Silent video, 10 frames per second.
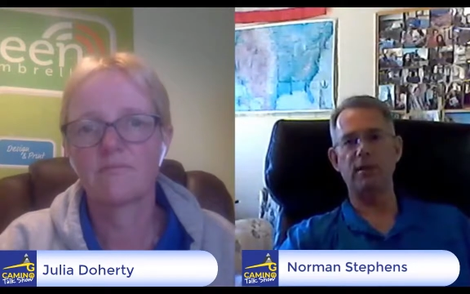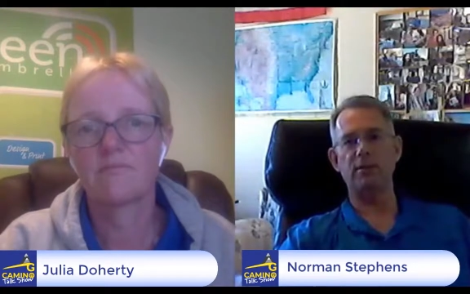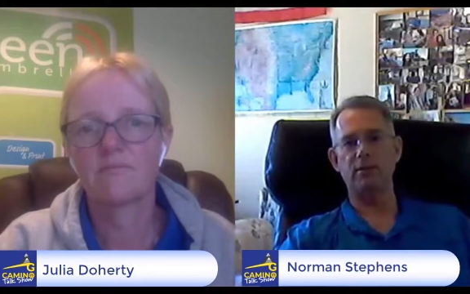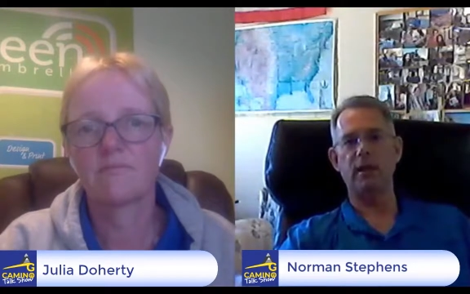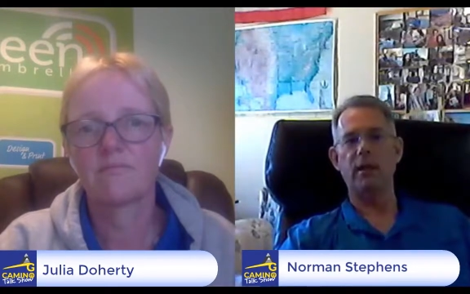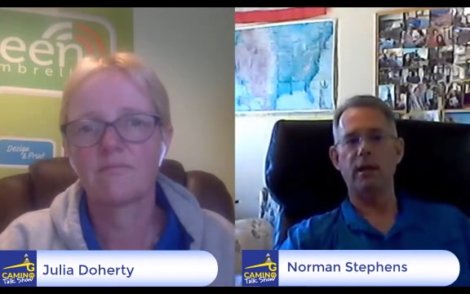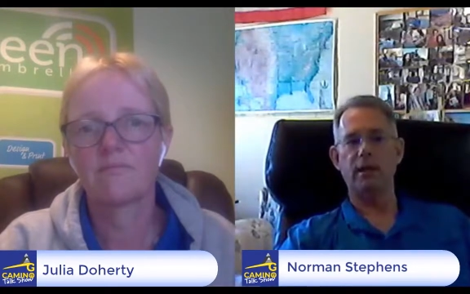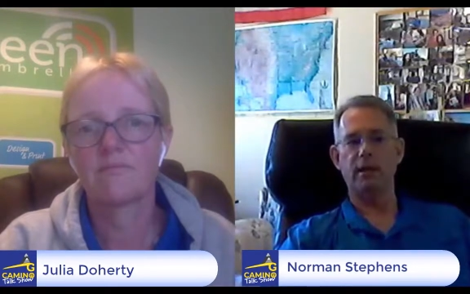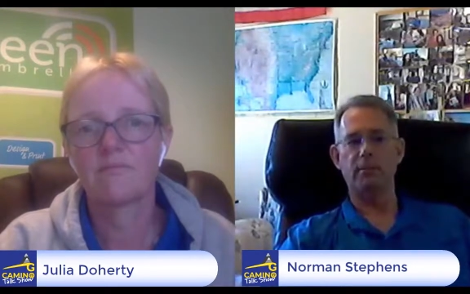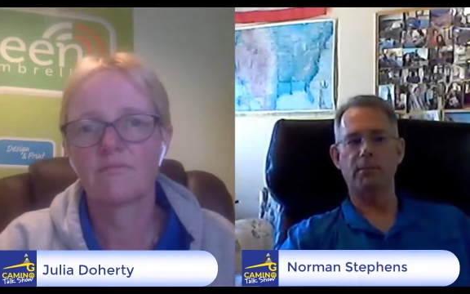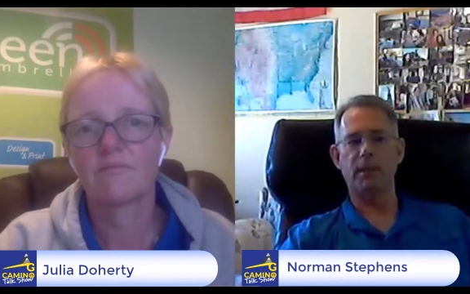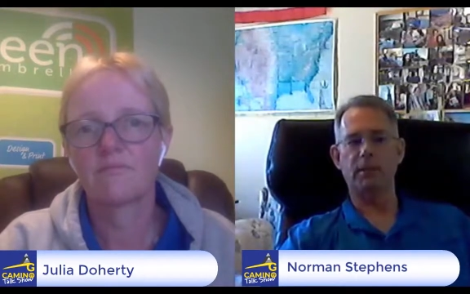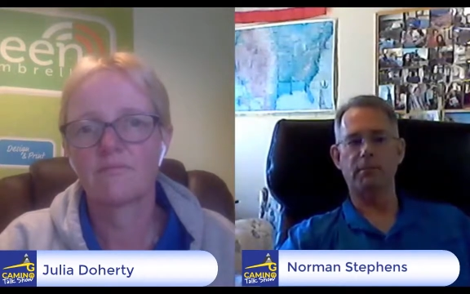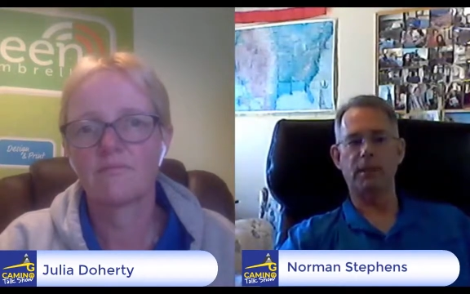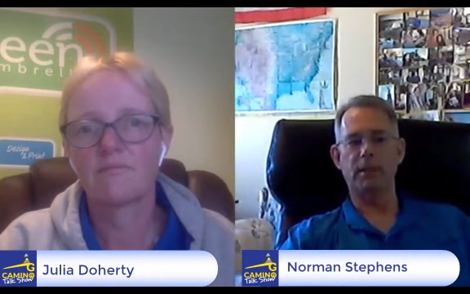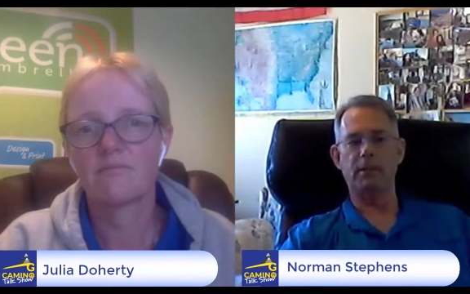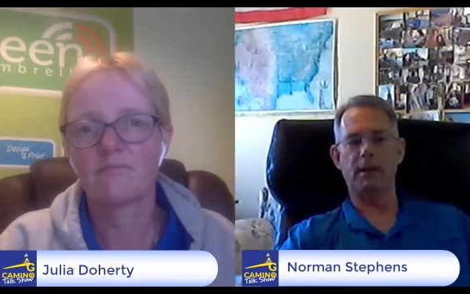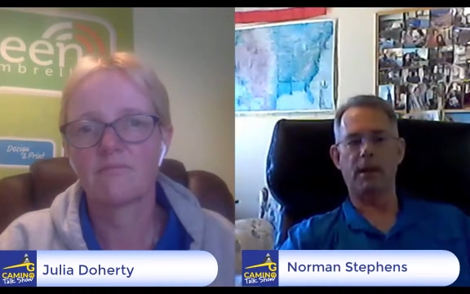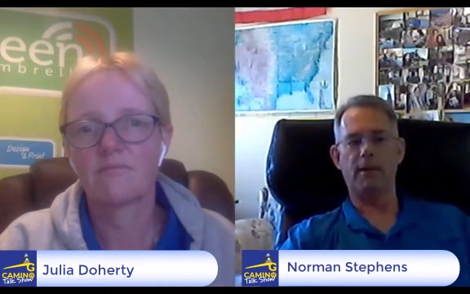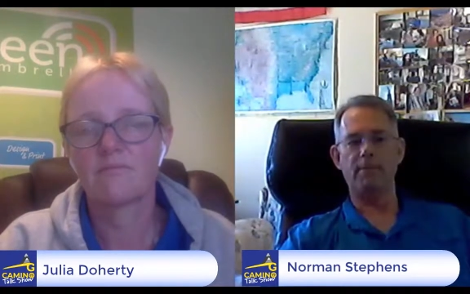Speaker 1: can be a bit um,
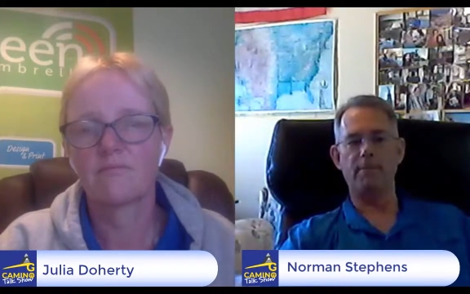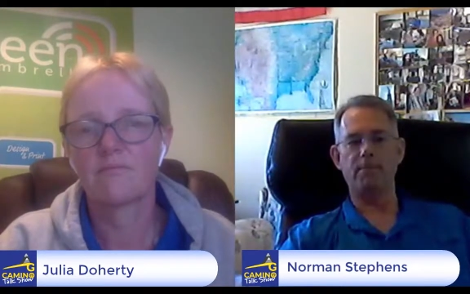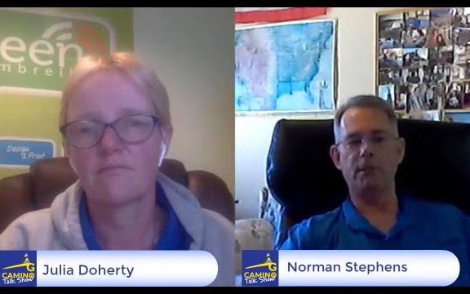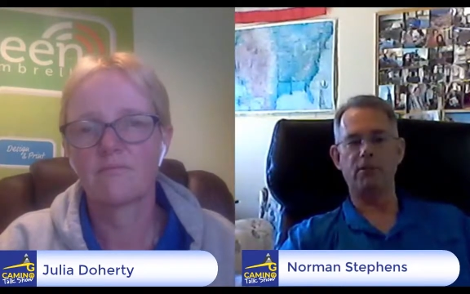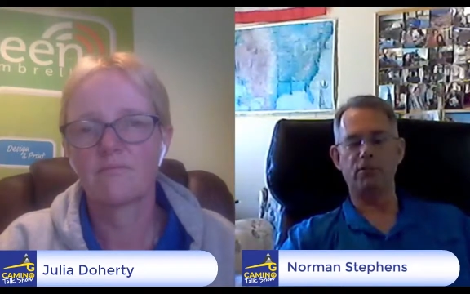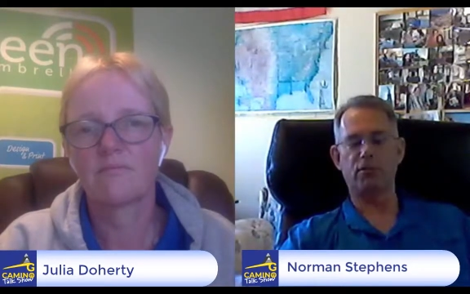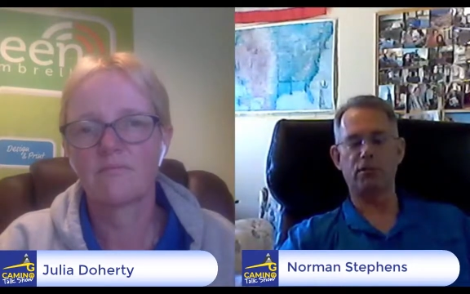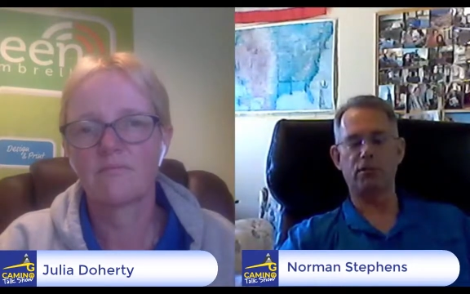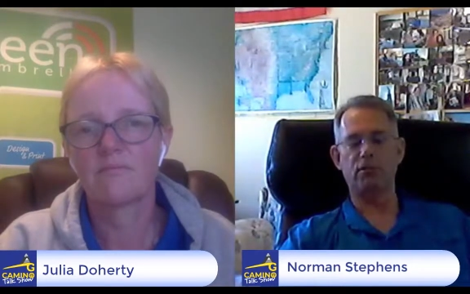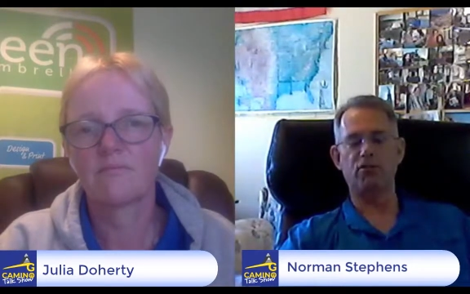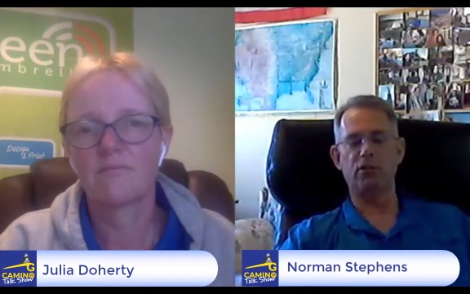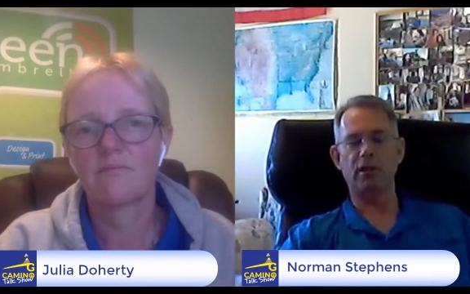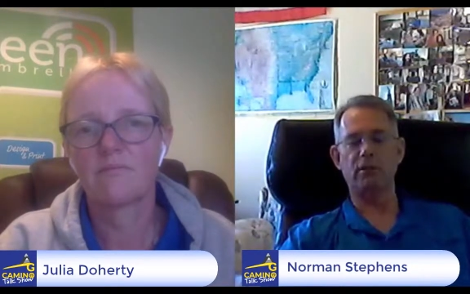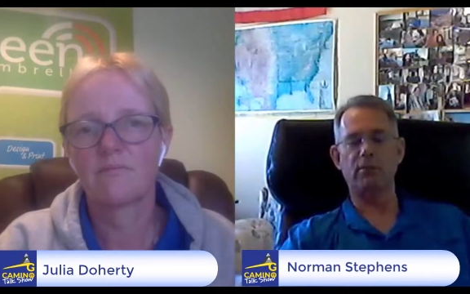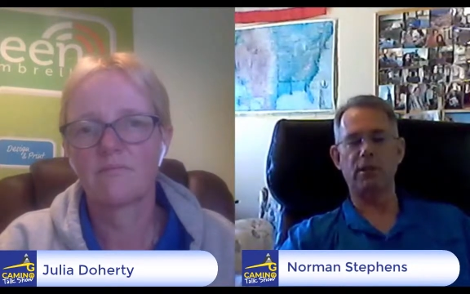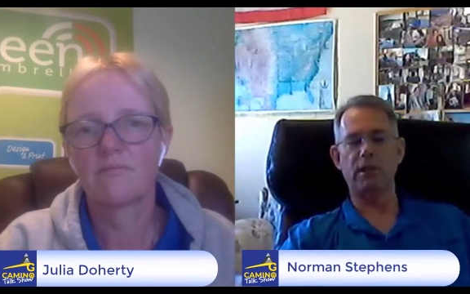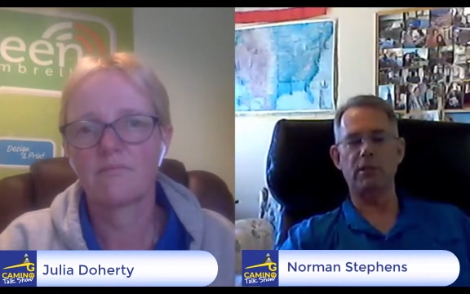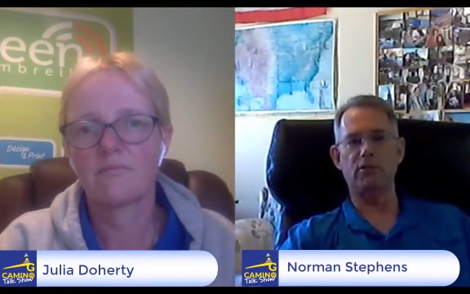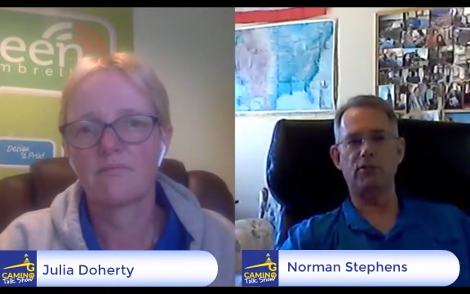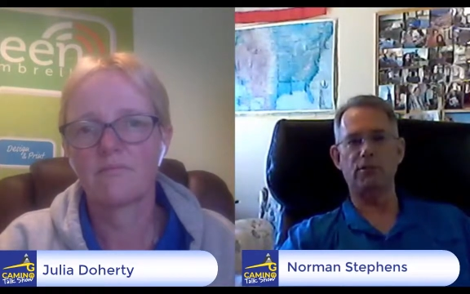discouraging with the industry and
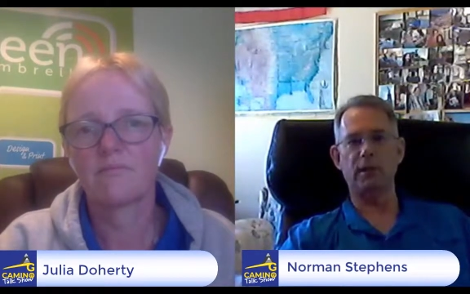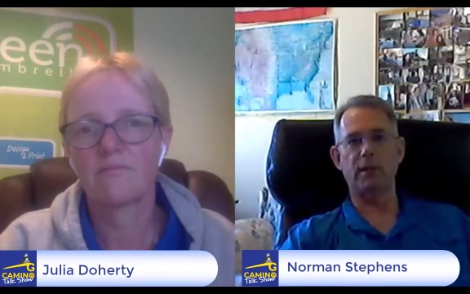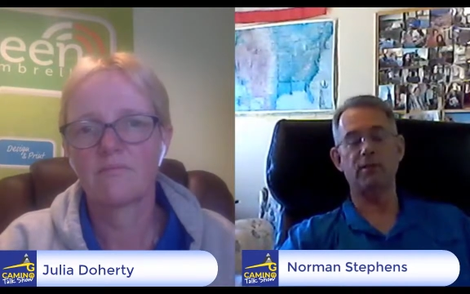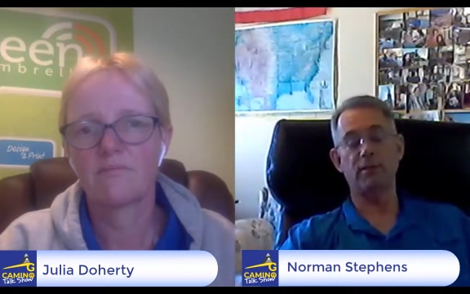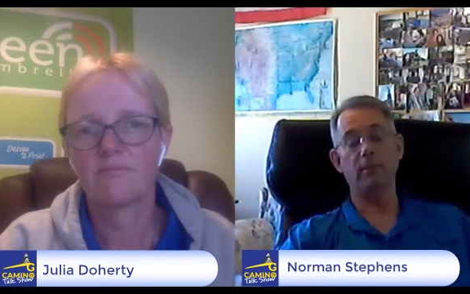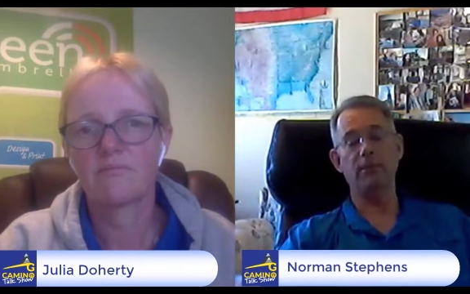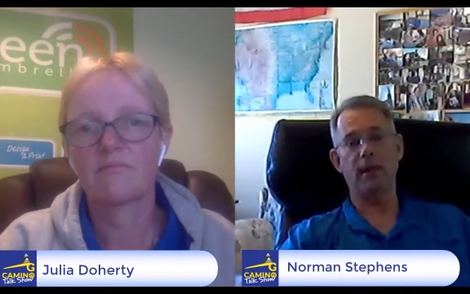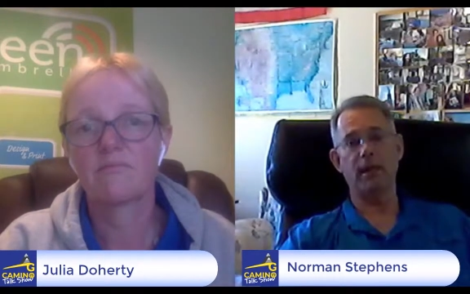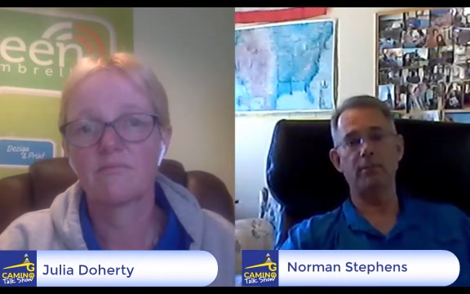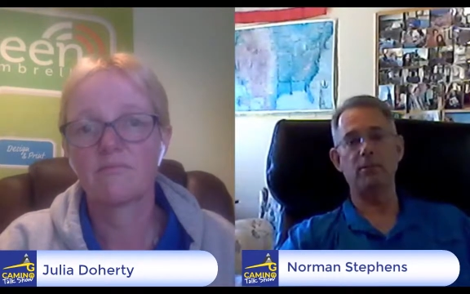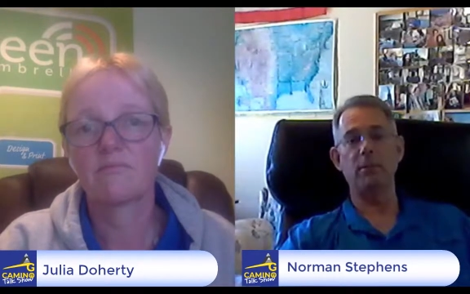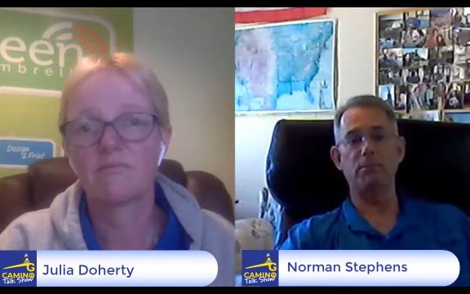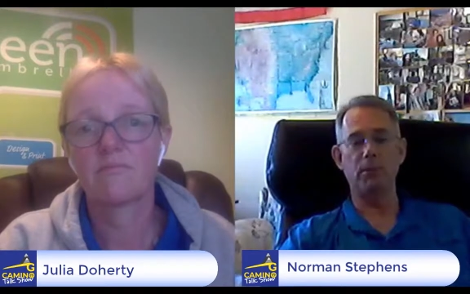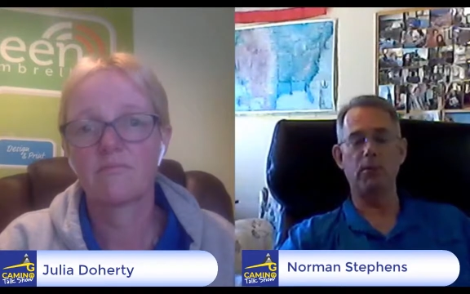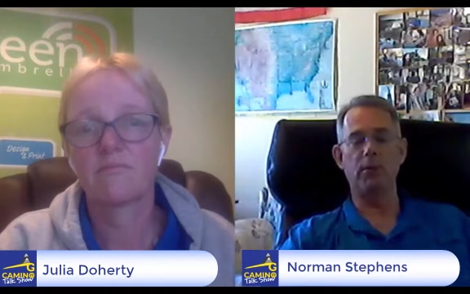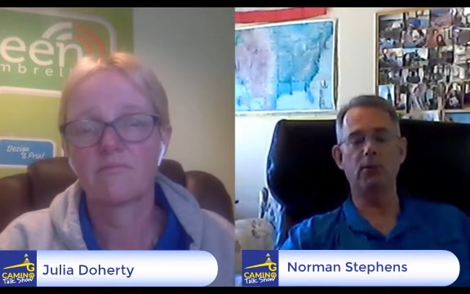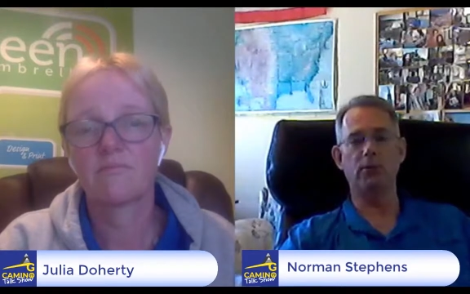sometimes bewildering